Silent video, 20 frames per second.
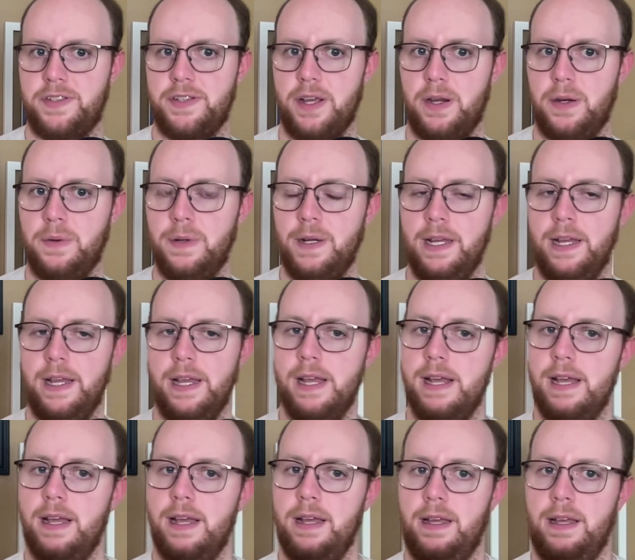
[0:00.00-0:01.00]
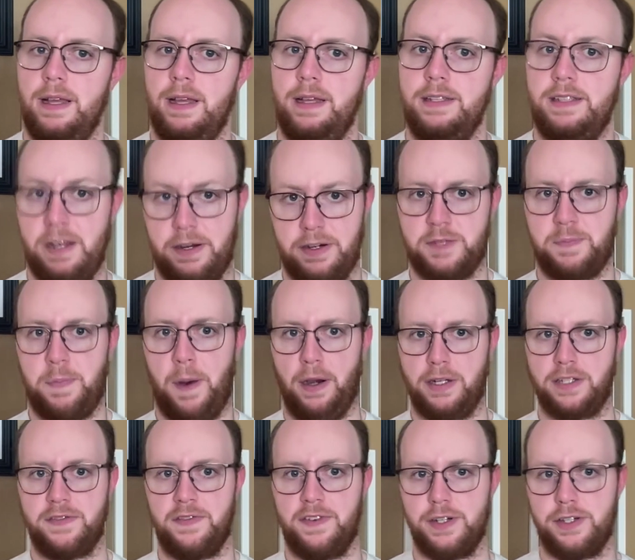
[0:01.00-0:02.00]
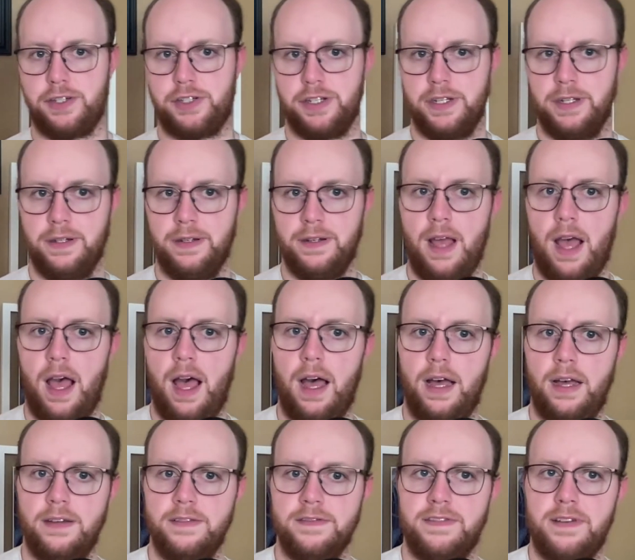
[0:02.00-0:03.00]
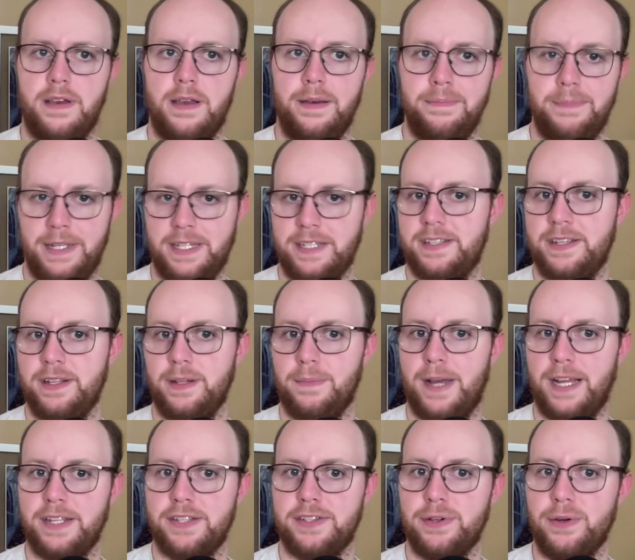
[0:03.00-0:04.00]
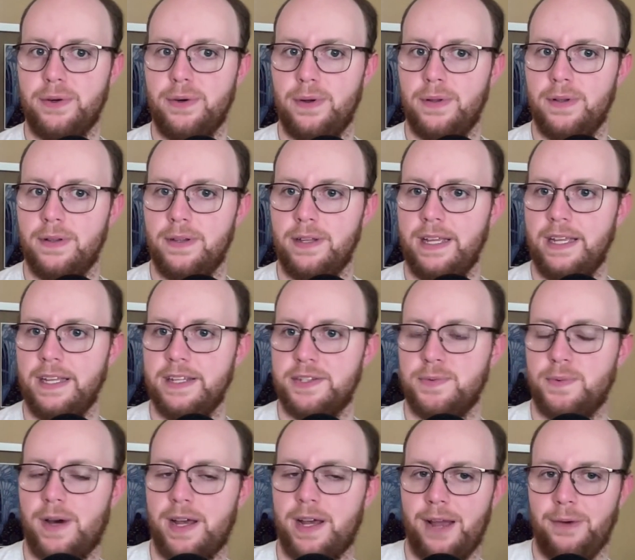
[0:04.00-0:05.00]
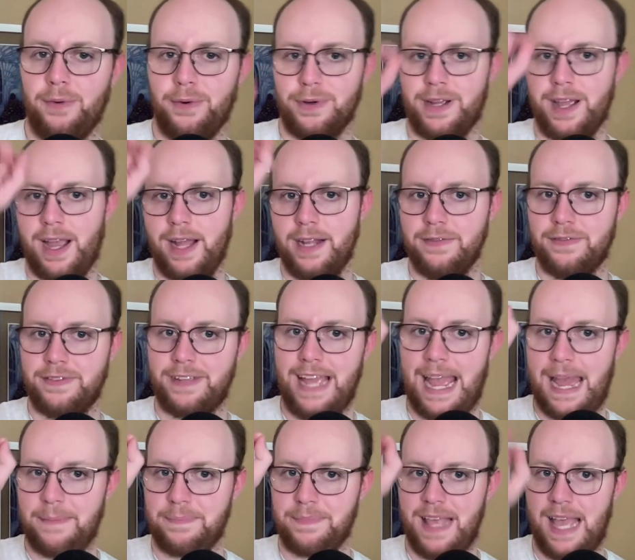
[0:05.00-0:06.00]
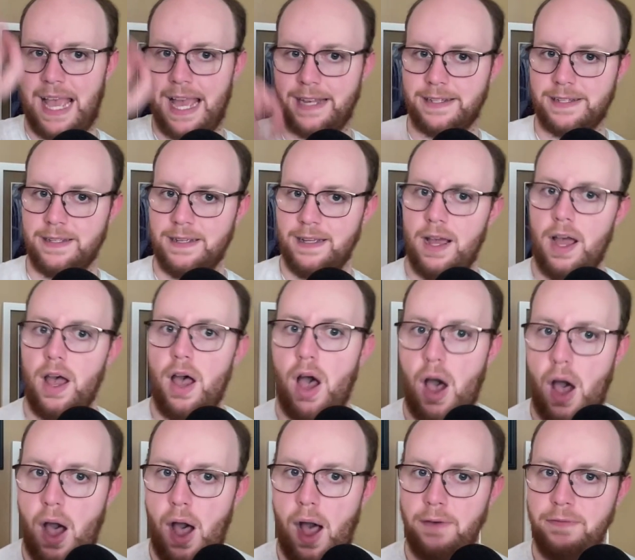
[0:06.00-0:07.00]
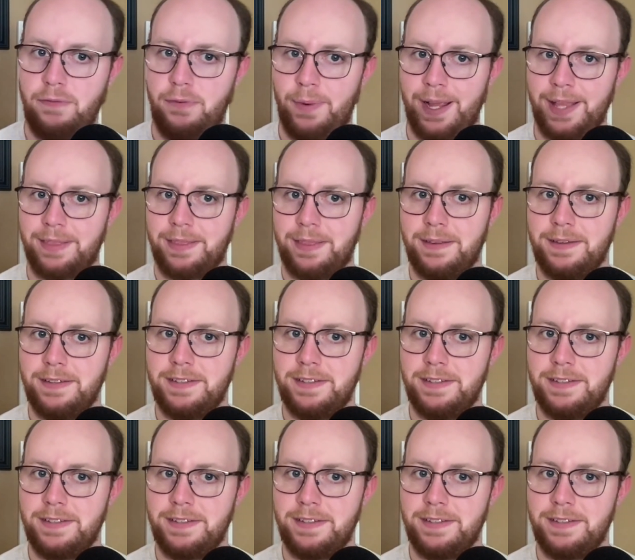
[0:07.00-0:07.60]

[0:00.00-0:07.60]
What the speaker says: So Sarah Sparks' version of Be Still My Soul is what I will kind of cap that off with.